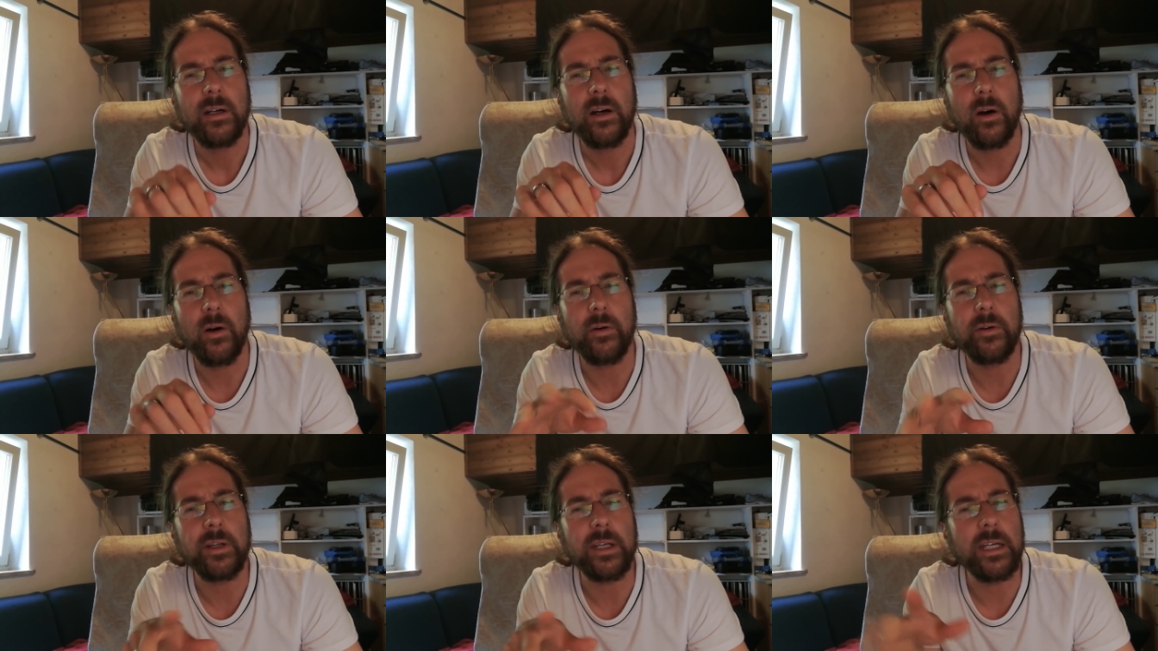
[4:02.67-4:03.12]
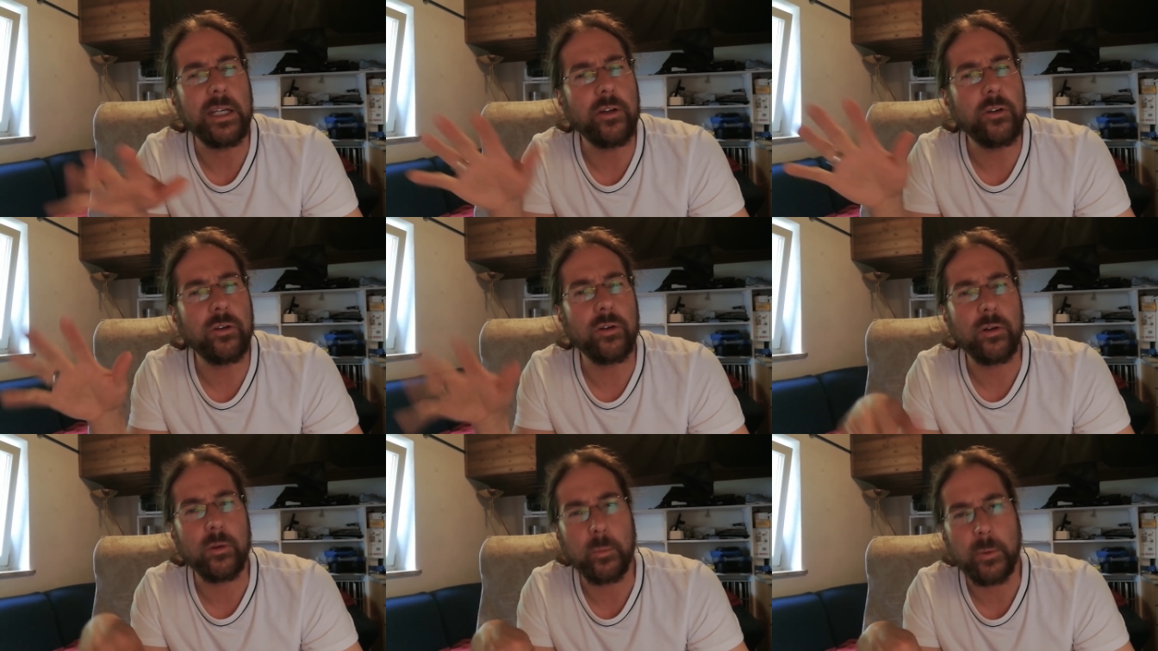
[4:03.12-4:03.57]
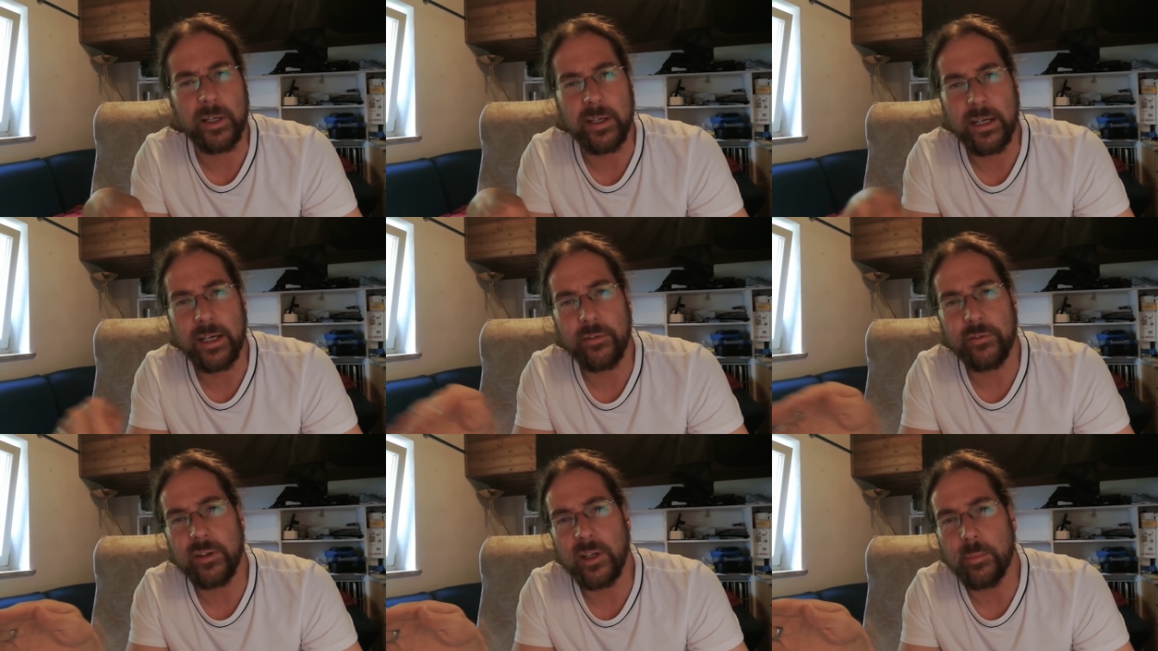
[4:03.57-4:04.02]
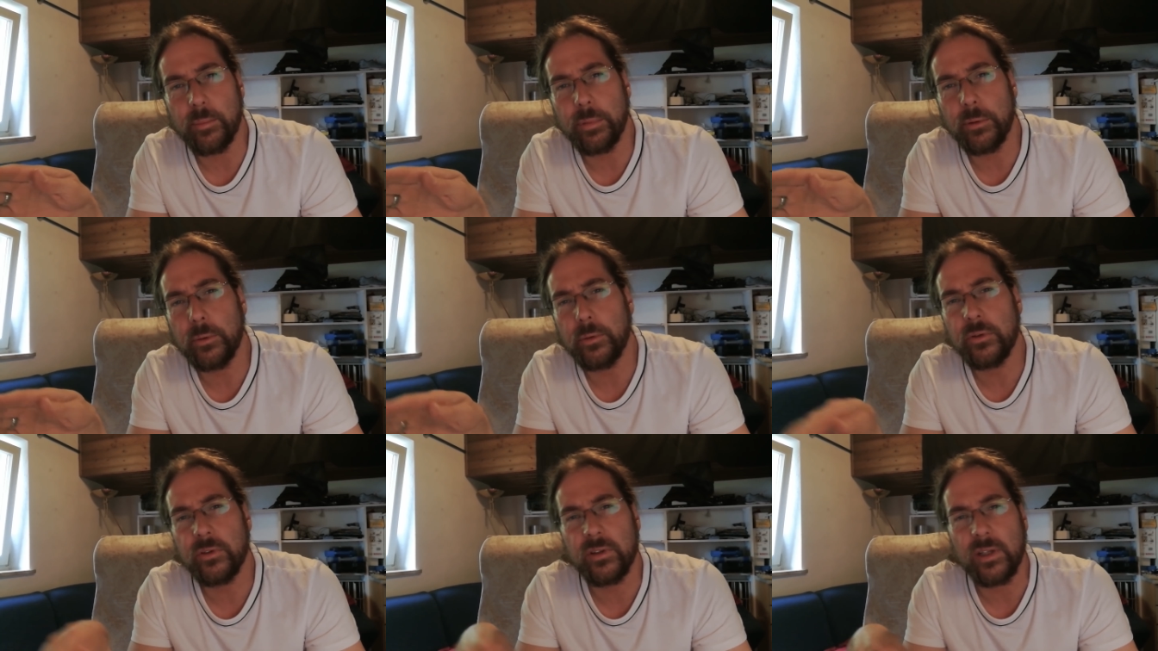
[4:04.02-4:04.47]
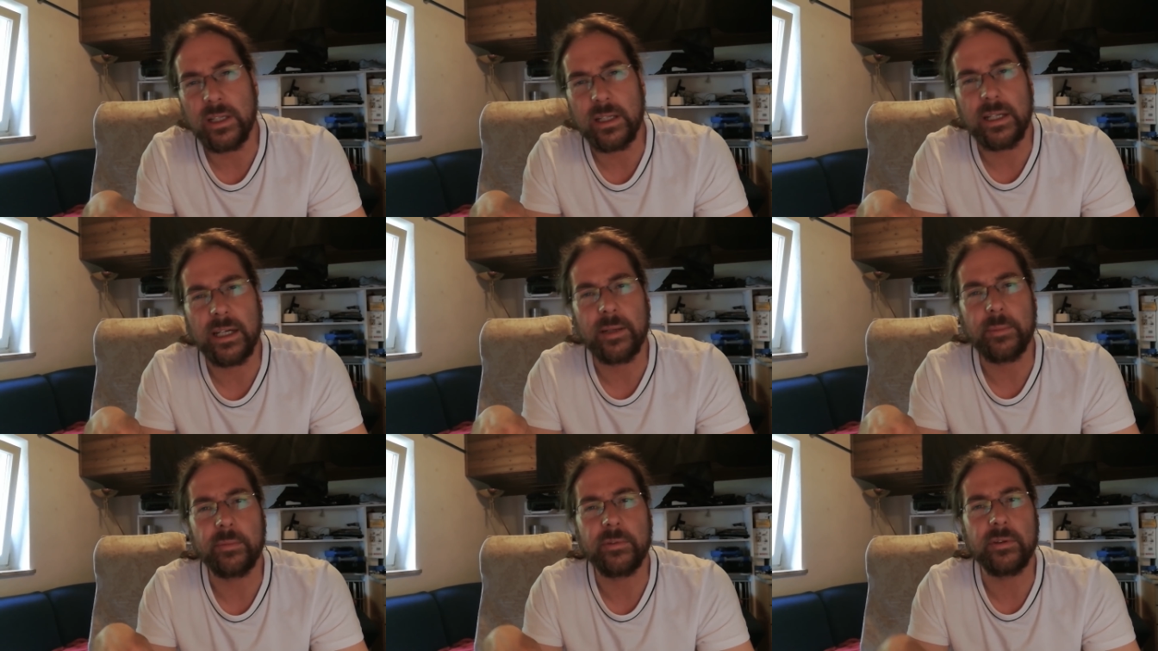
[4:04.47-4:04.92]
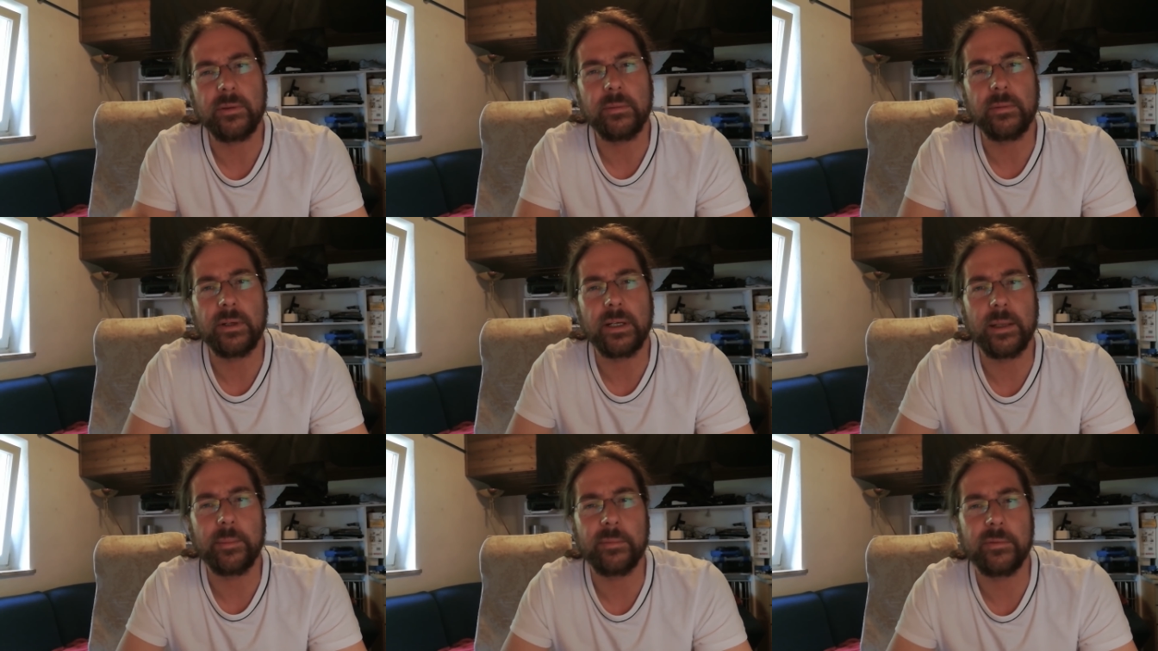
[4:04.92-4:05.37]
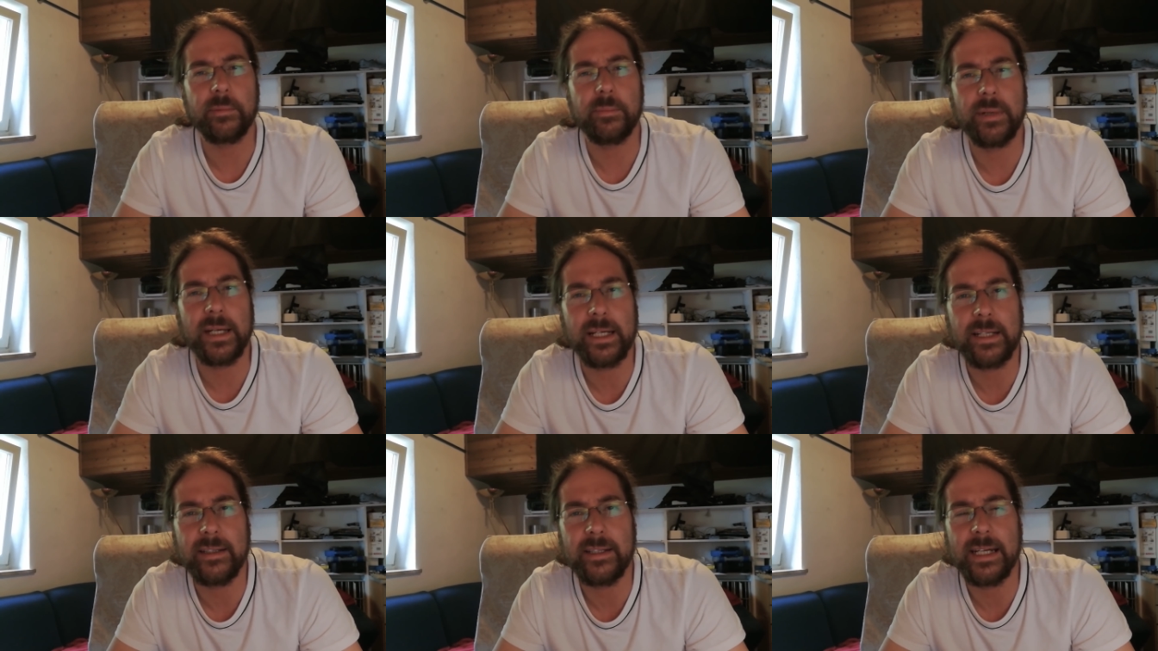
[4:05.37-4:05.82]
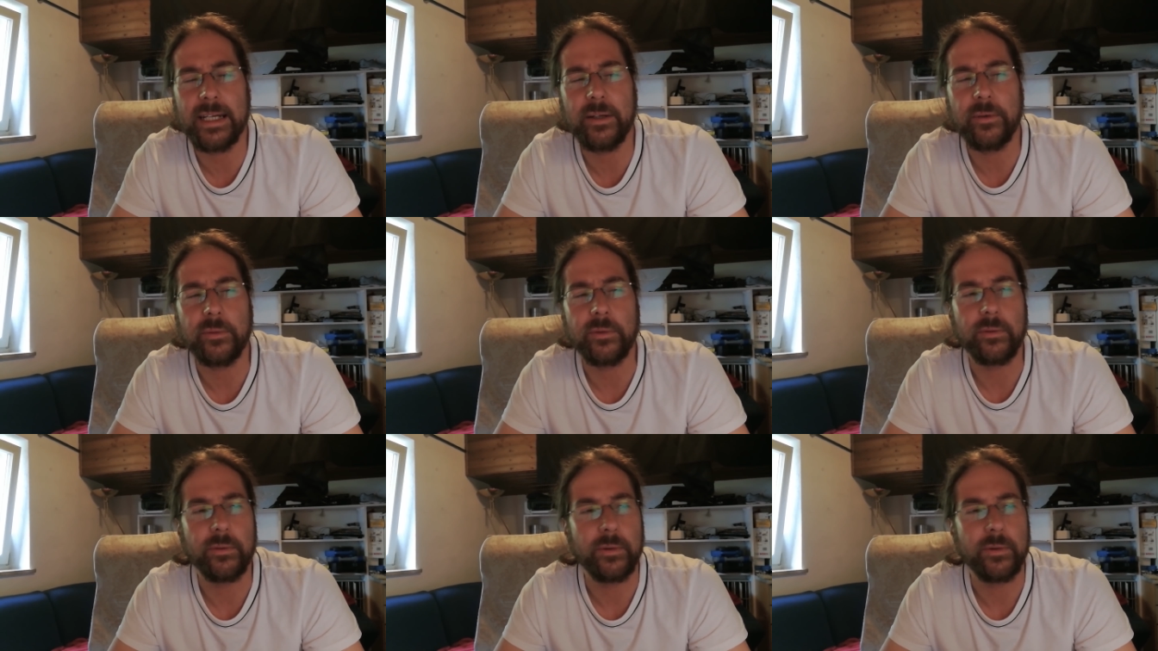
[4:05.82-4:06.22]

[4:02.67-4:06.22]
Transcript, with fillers: Audi e-tron where you have that boost, it comes comes back down.